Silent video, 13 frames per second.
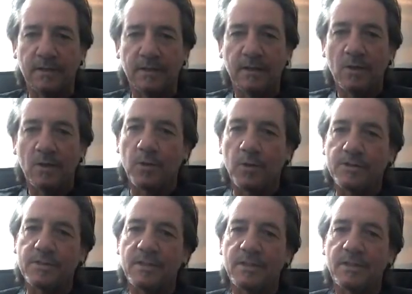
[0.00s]
Plus,
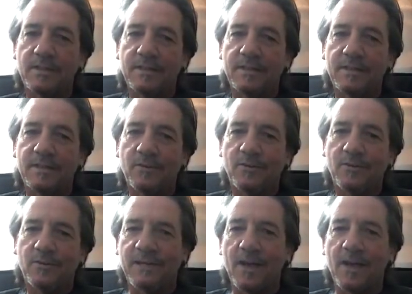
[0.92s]
right
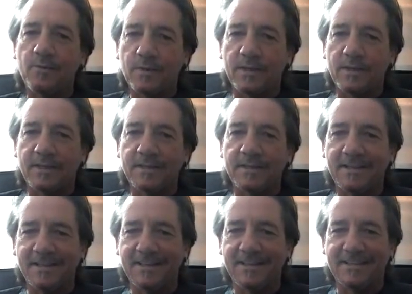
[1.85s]
now,
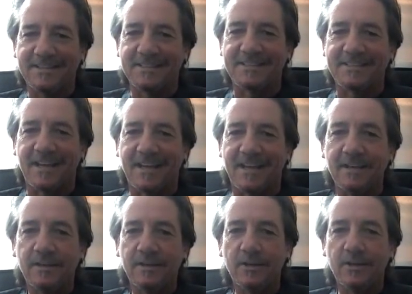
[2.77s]
today, you
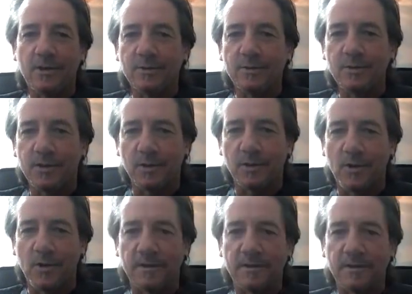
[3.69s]
can't do nothing wrong.
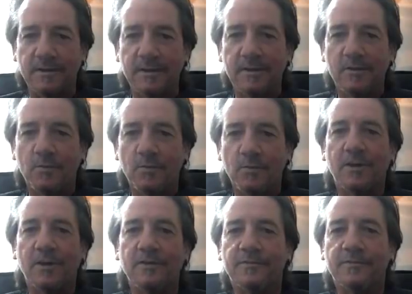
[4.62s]
When you're on the
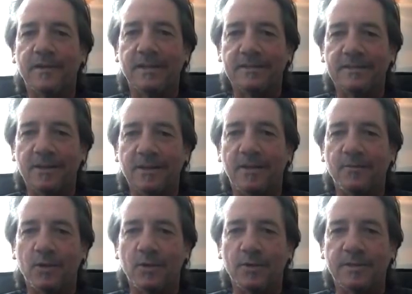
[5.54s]
field, you're going to have your
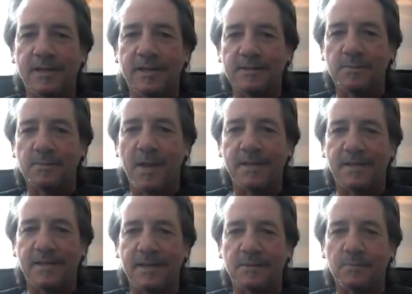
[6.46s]
good days and bad days
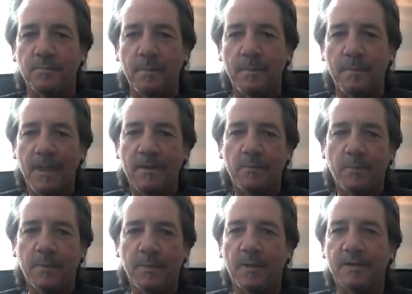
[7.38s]
and
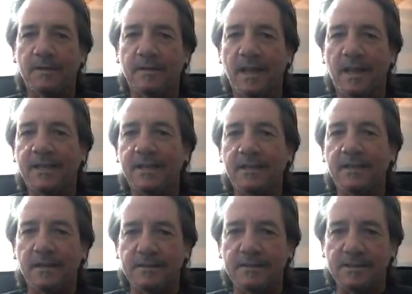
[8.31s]
people liking you and
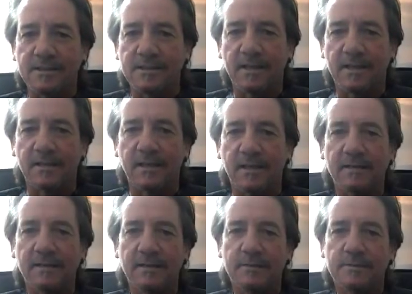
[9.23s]
disliking you.
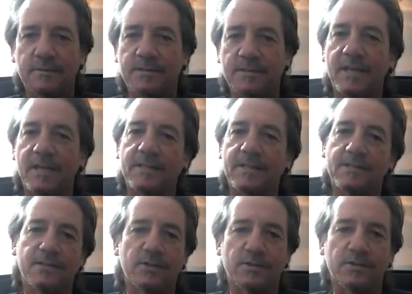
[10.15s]
Today, it's just
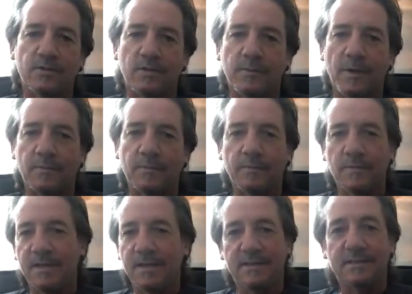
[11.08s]
all about,
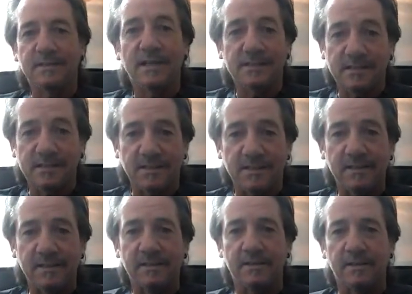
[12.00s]
it's nice to see you, you
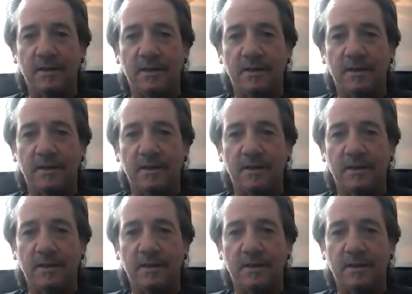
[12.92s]
know.